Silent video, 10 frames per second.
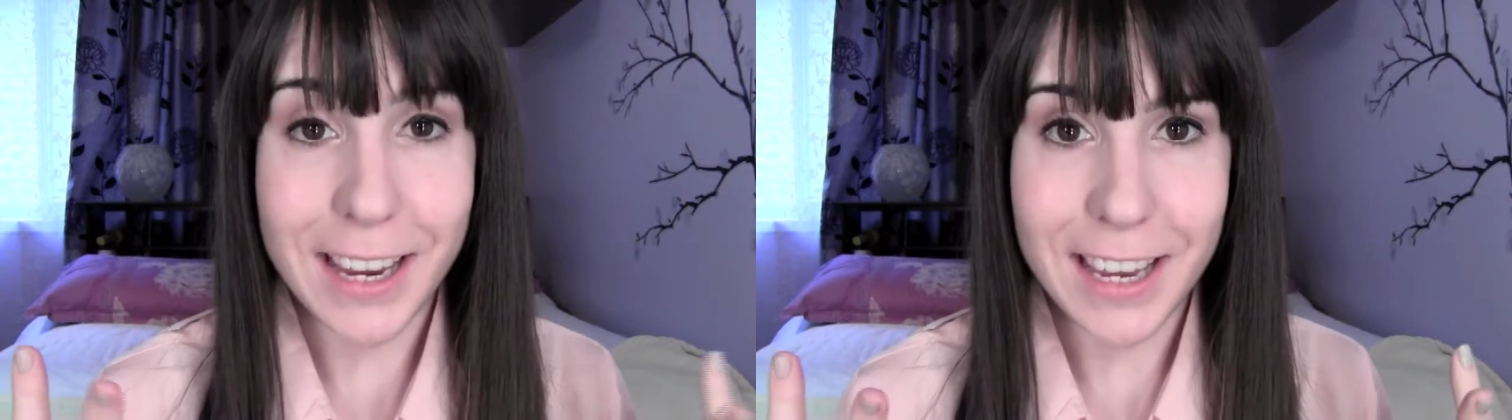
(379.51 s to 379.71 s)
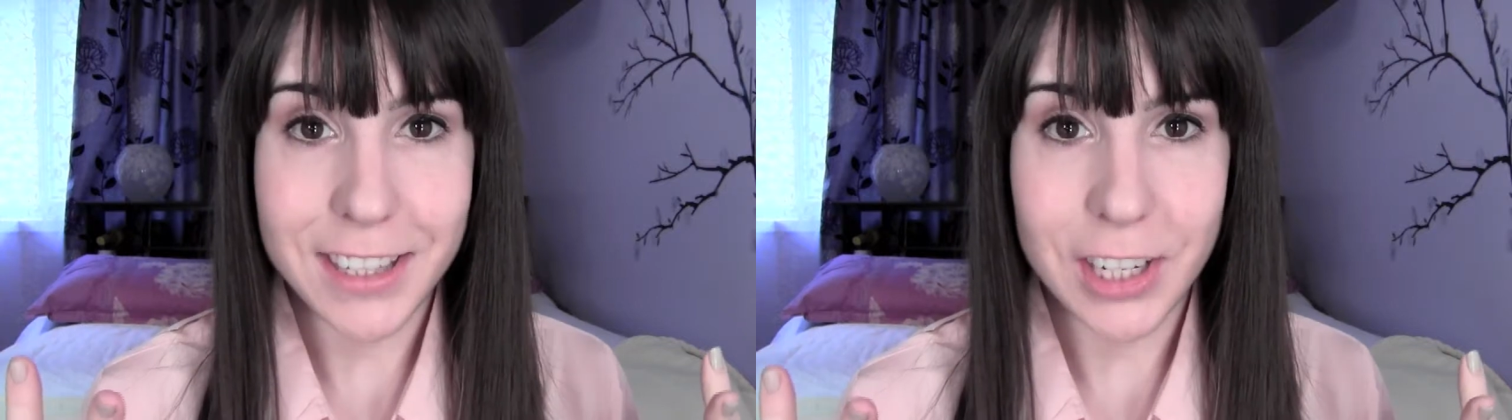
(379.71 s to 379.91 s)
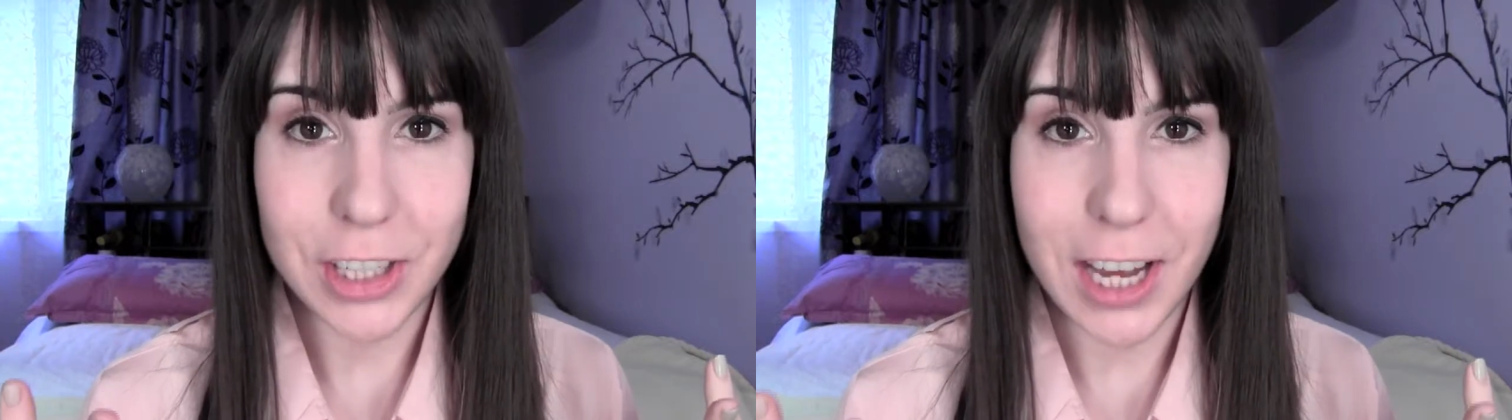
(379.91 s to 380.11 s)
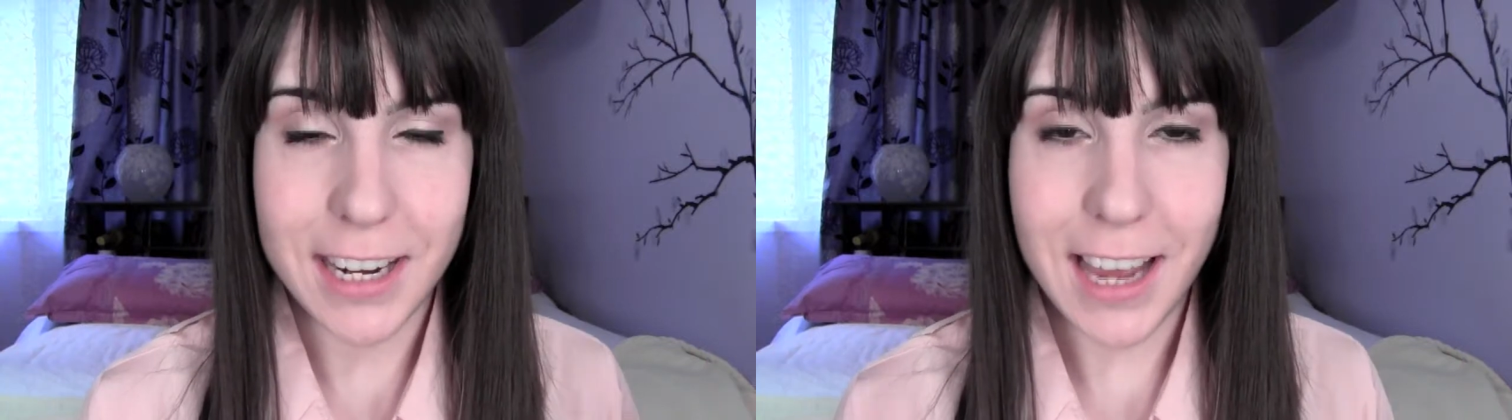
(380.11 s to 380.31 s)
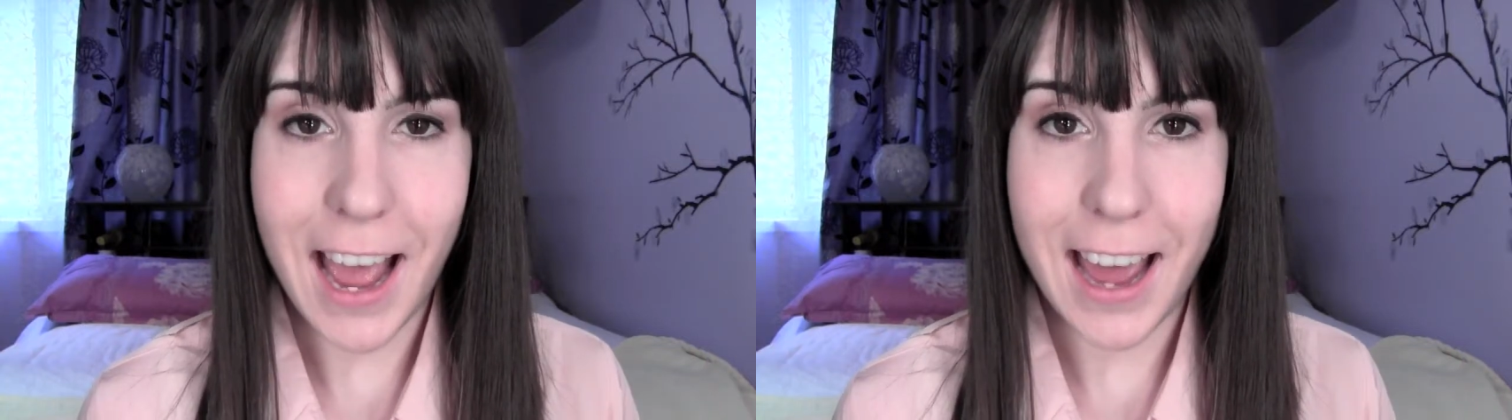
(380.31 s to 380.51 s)
my eyes are
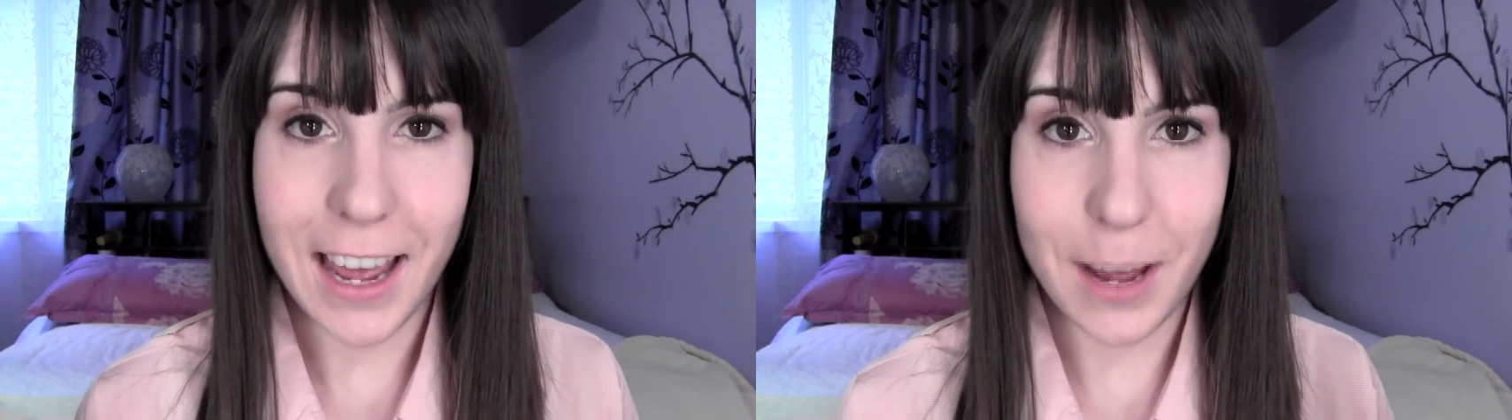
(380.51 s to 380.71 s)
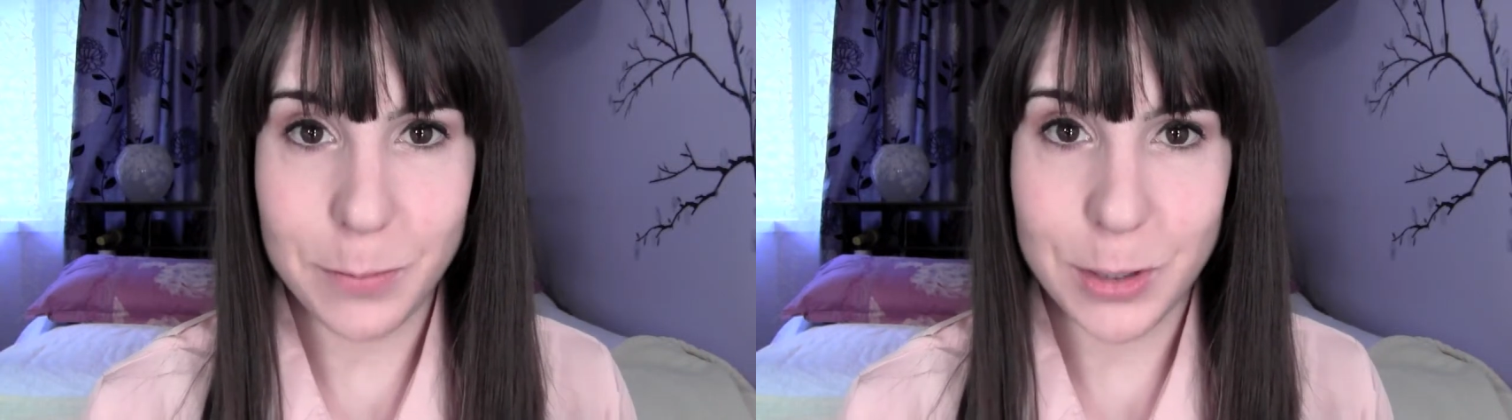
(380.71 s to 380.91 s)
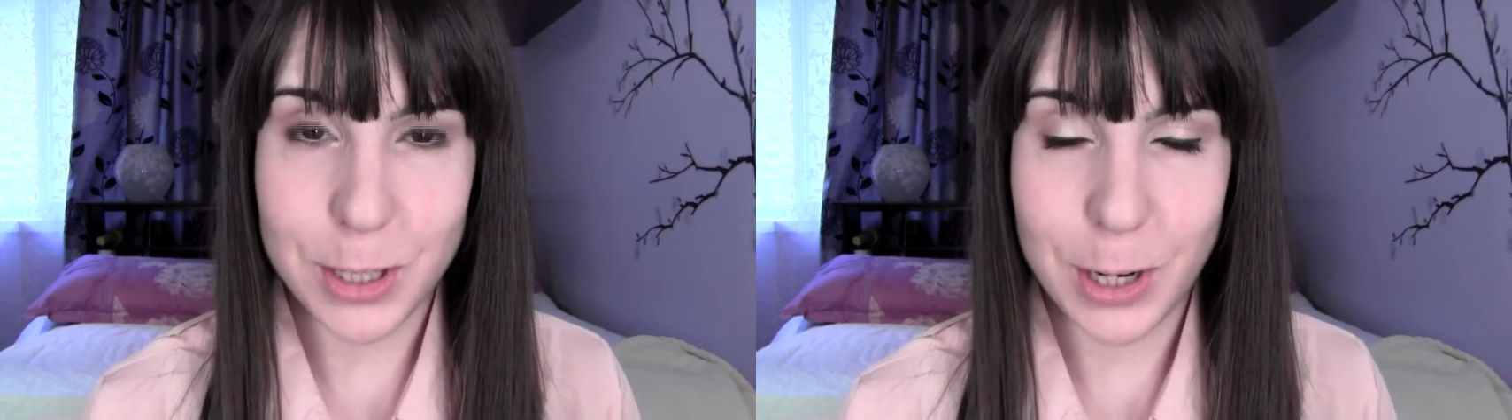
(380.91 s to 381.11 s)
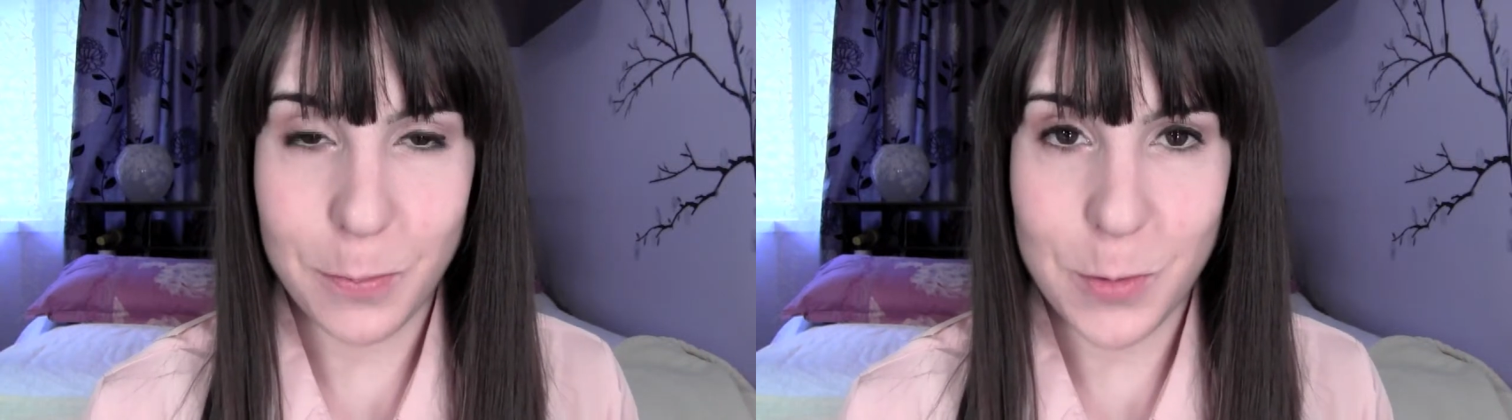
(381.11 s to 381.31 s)
done. I'm just going